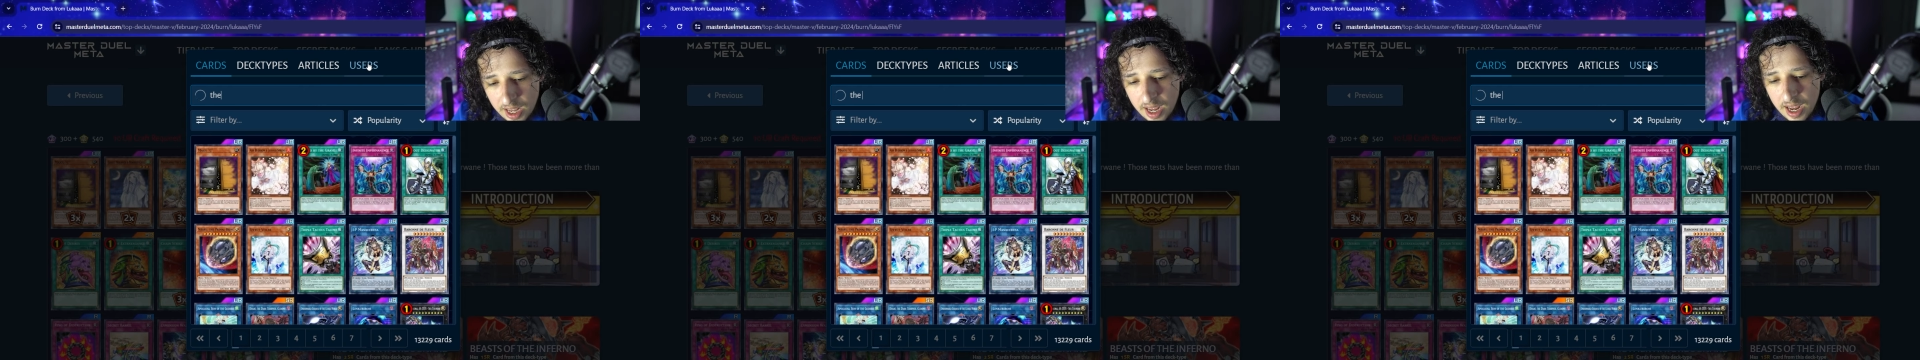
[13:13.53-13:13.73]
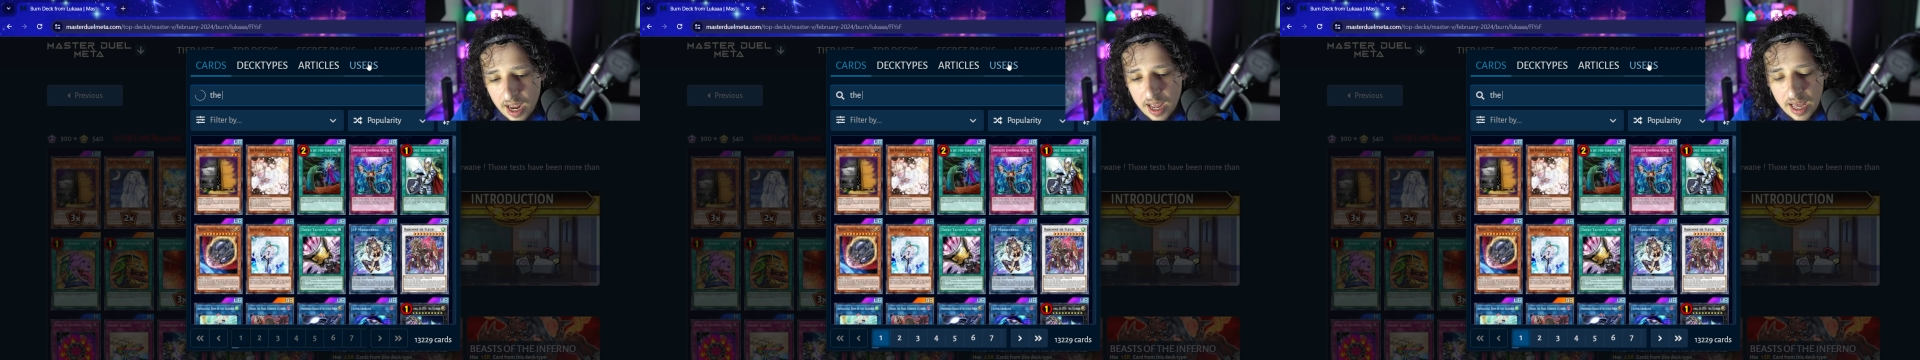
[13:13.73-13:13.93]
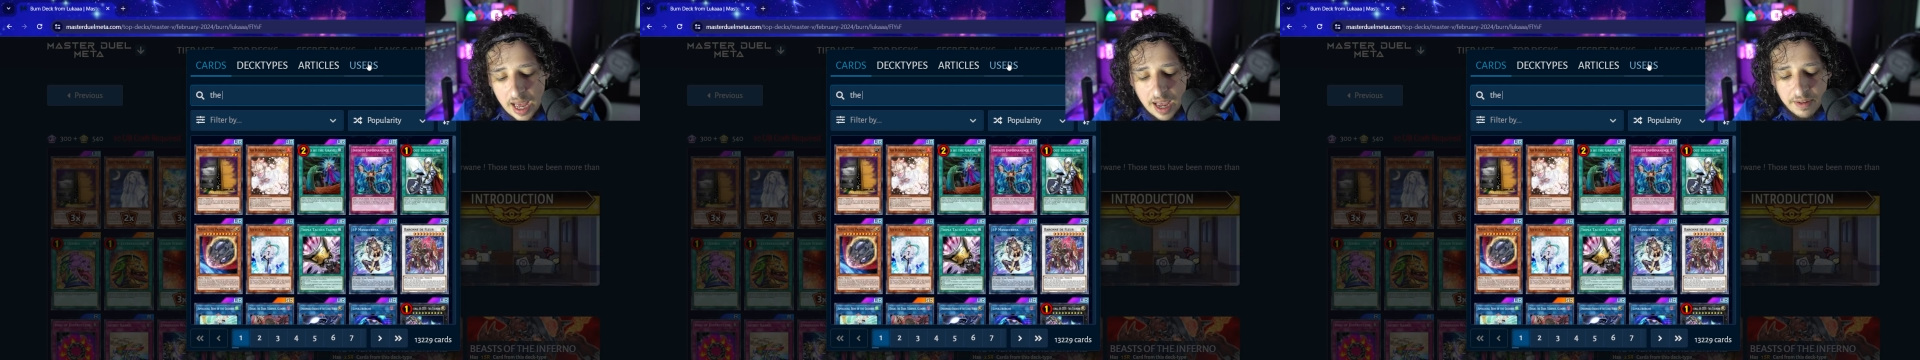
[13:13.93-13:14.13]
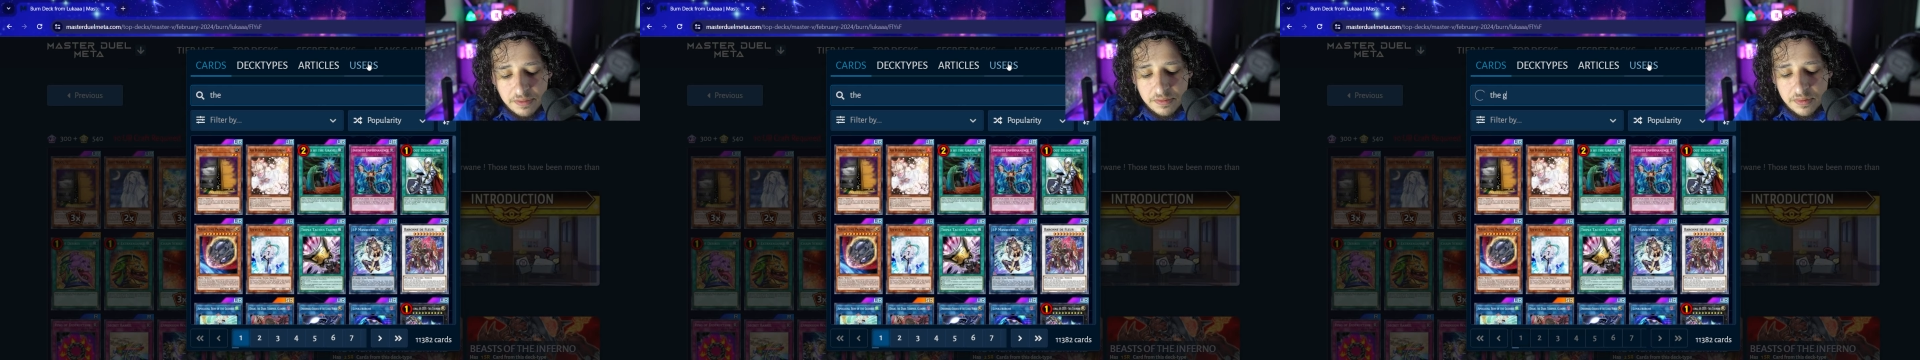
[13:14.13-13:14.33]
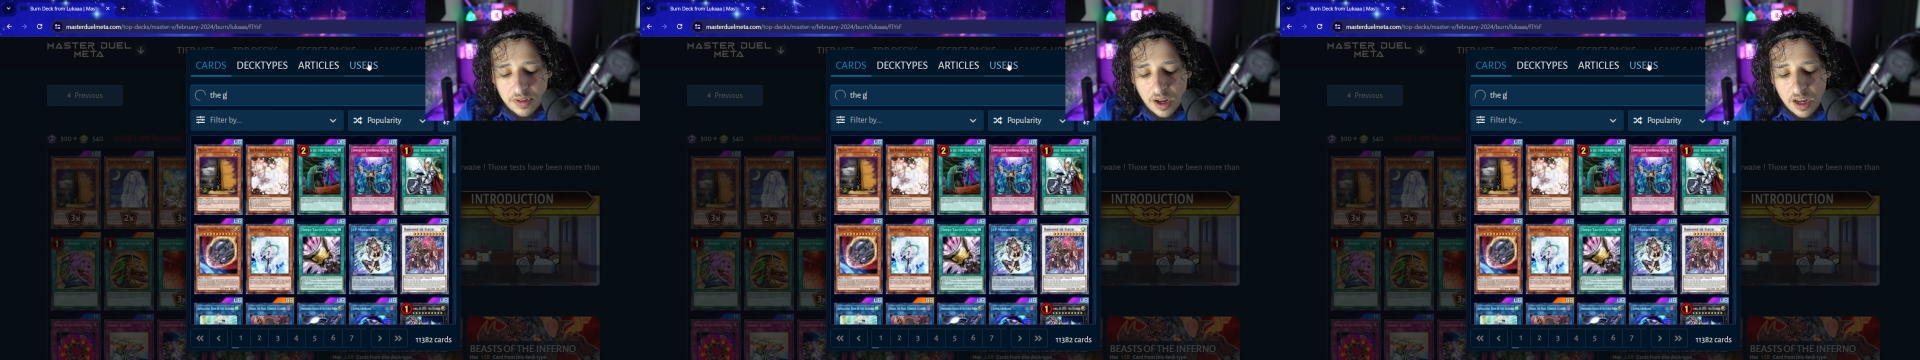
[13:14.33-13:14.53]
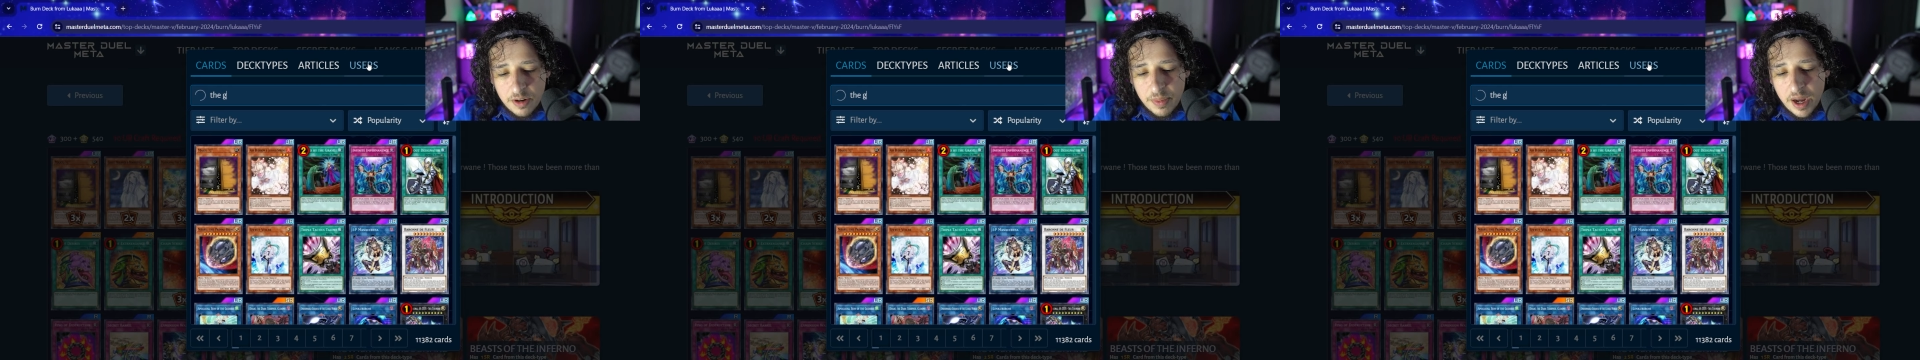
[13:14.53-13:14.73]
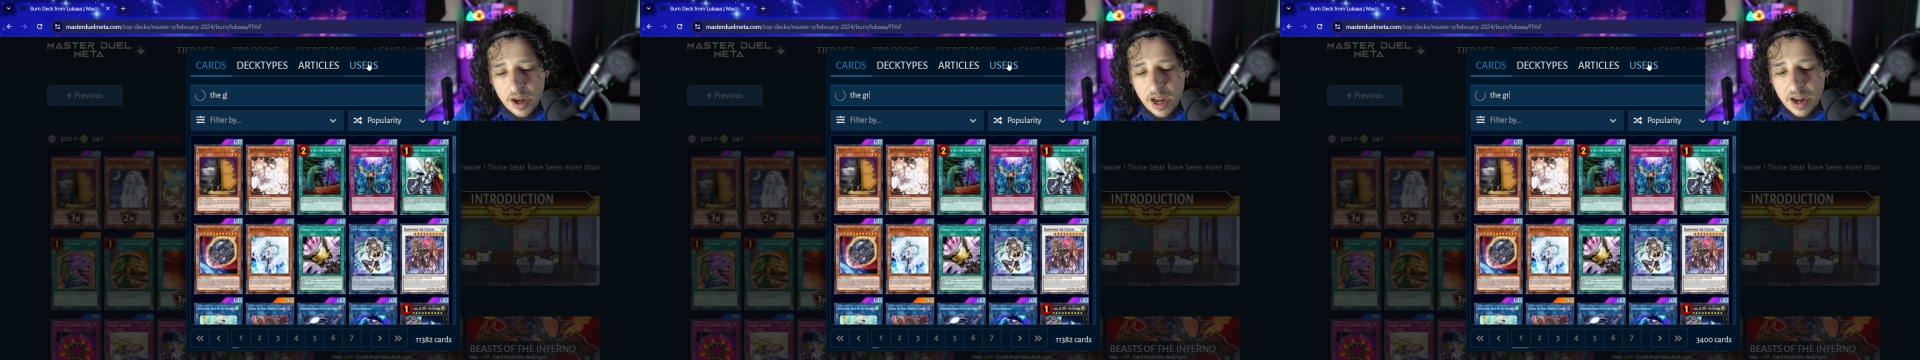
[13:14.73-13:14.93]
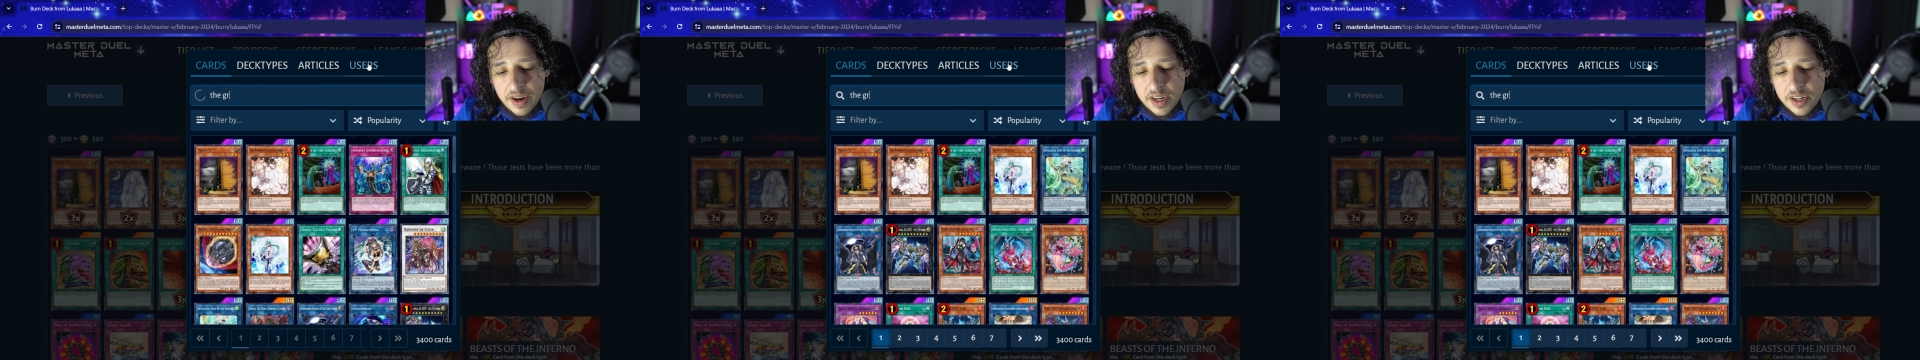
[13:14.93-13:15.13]
I, I've thought about
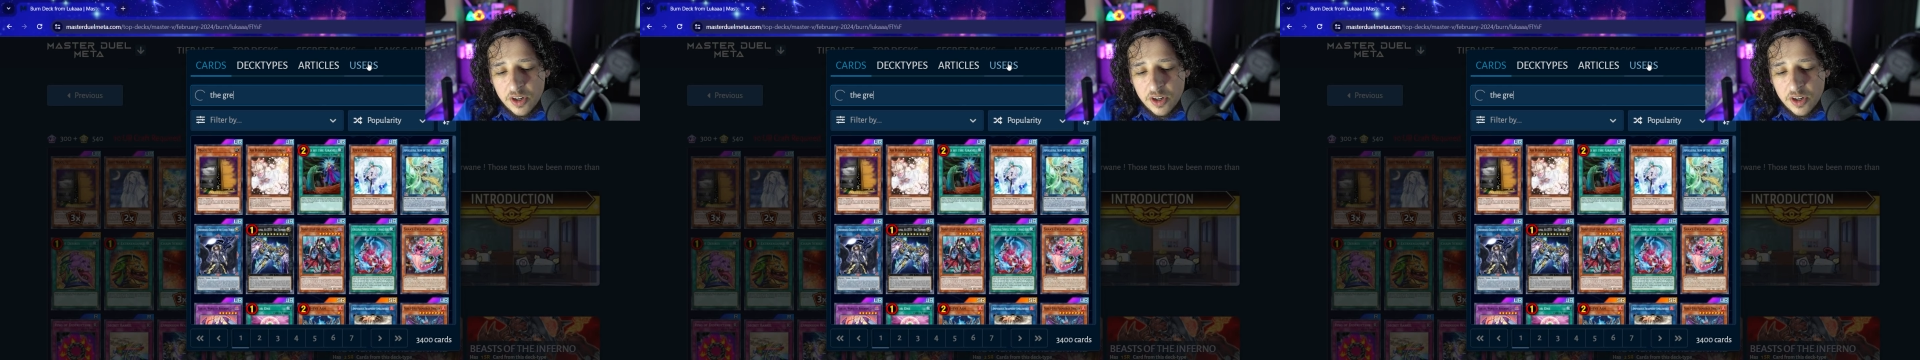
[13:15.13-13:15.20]
how I could